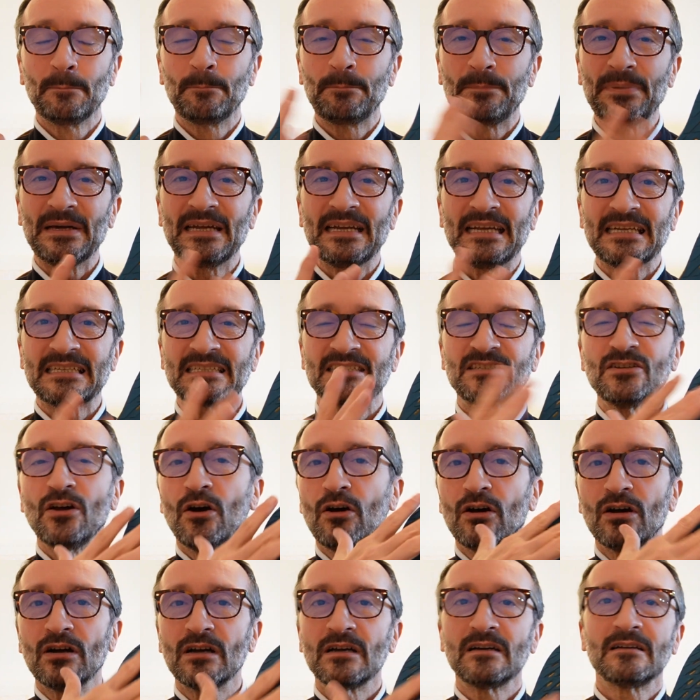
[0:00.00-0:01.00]
but it's
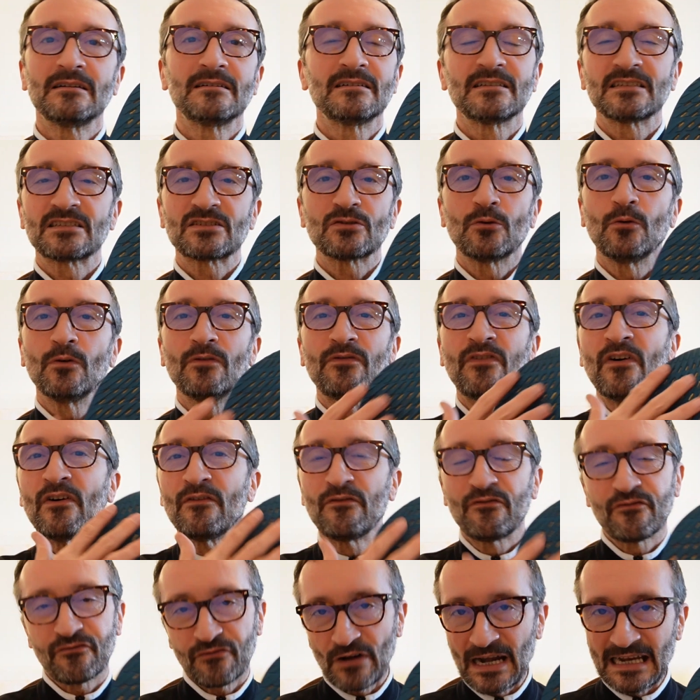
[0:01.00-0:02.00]
not sort of
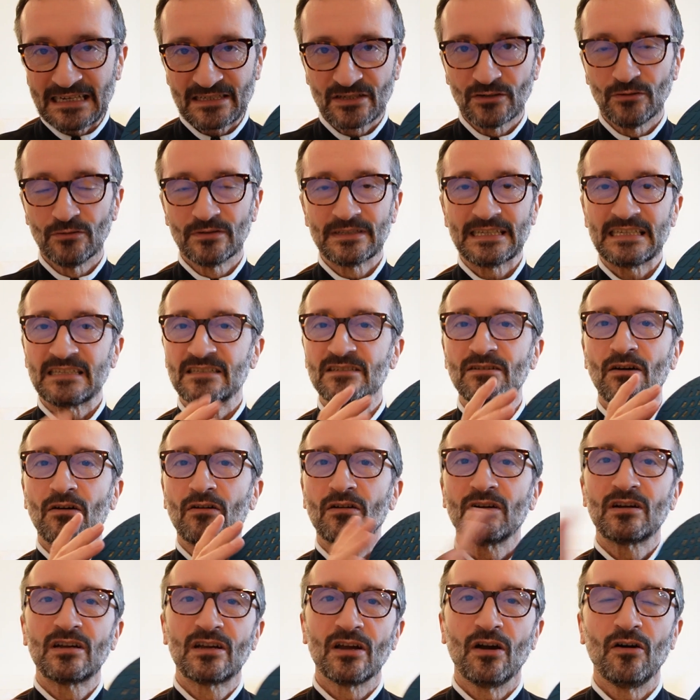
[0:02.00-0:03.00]
frazzled. It's
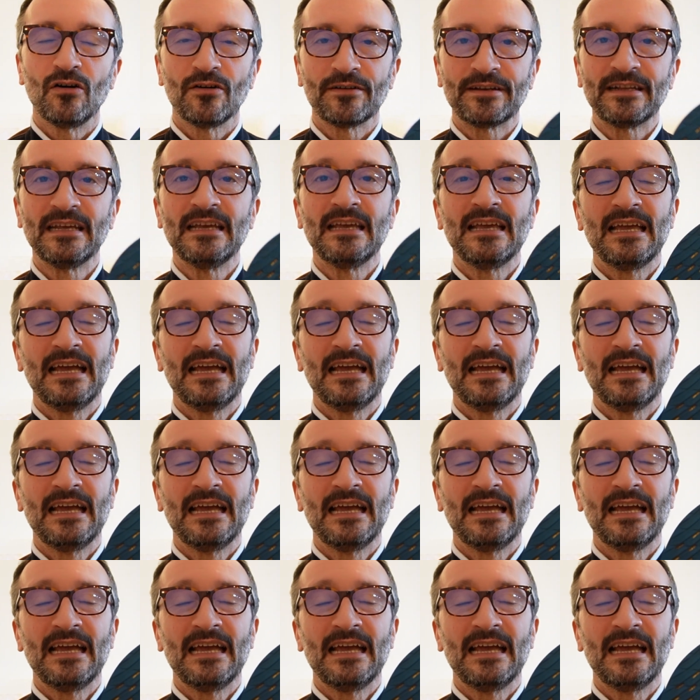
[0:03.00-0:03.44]
not gone.